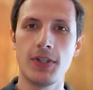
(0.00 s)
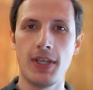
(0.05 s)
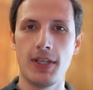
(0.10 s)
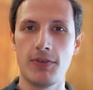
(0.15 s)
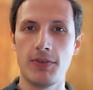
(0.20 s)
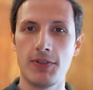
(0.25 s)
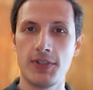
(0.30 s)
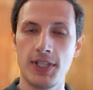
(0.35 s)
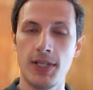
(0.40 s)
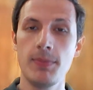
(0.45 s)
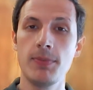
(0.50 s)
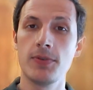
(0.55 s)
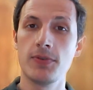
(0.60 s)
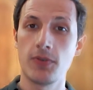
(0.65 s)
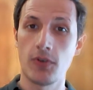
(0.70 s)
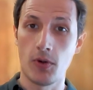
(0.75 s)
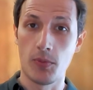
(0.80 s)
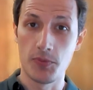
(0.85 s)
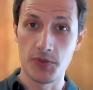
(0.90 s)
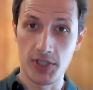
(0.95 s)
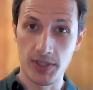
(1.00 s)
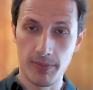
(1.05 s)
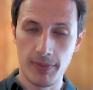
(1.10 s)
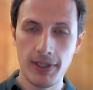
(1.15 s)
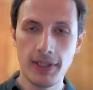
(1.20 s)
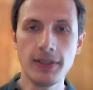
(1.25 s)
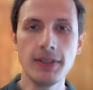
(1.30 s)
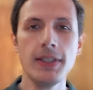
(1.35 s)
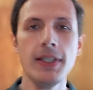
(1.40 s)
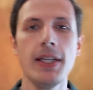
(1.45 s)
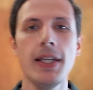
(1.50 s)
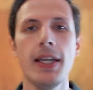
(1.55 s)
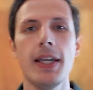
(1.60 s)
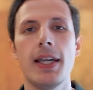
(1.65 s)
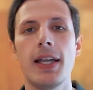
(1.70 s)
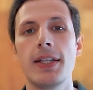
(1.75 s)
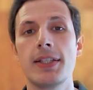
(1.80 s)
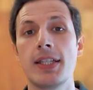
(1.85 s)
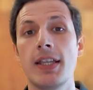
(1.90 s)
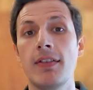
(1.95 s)
and receipts from Gmail
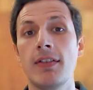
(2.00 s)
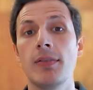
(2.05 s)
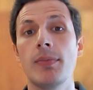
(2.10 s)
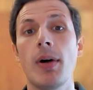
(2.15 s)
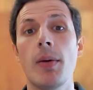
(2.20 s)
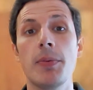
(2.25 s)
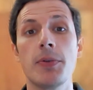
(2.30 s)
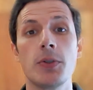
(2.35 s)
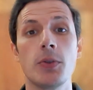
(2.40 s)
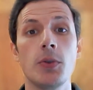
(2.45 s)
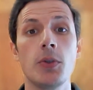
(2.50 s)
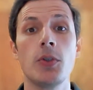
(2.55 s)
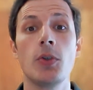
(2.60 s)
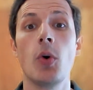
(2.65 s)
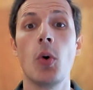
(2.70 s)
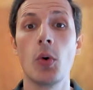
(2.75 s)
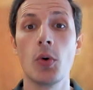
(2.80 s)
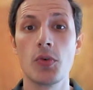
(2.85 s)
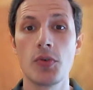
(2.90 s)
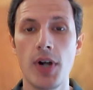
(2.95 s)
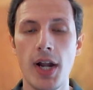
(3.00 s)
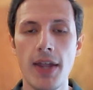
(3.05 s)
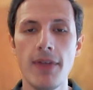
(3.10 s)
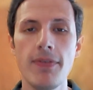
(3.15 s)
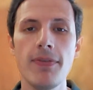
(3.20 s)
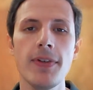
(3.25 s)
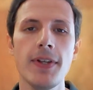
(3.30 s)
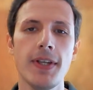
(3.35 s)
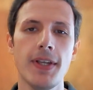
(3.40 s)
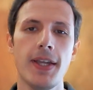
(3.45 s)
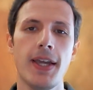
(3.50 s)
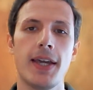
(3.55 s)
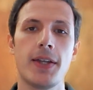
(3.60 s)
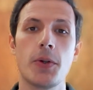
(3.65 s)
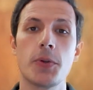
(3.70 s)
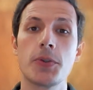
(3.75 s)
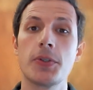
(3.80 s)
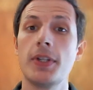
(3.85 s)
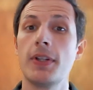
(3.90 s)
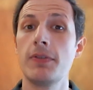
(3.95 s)
and save them up to your Google Drive, and
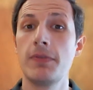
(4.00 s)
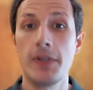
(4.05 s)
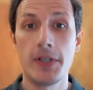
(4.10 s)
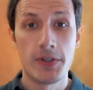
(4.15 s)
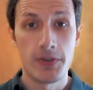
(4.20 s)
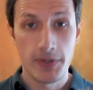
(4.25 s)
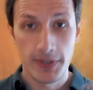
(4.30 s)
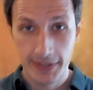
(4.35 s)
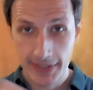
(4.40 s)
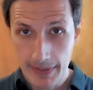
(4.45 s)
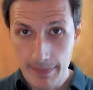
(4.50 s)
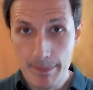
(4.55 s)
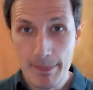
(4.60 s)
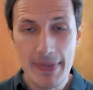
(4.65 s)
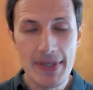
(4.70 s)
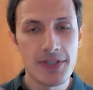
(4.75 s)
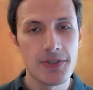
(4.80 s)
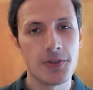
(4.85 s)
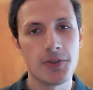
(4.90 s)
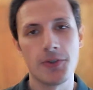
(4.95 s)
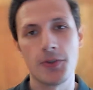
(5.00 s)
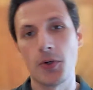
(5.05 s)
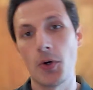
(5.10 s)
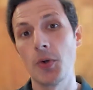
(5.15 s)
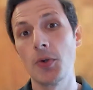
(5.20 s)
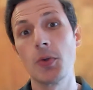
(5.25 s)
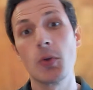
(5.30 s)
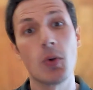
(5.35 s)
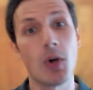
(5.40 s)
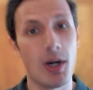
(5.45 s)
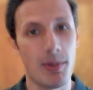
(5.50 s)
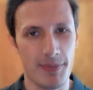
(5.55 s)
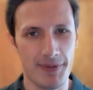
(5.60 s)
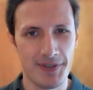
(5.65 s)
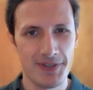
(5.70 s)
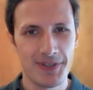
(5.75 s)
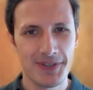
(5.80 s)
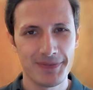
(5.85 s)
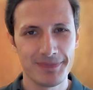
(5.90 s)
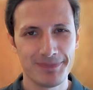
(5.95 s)
also then filtering them based on your own
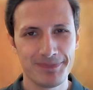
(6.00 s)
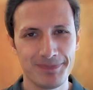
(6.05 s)
requirements.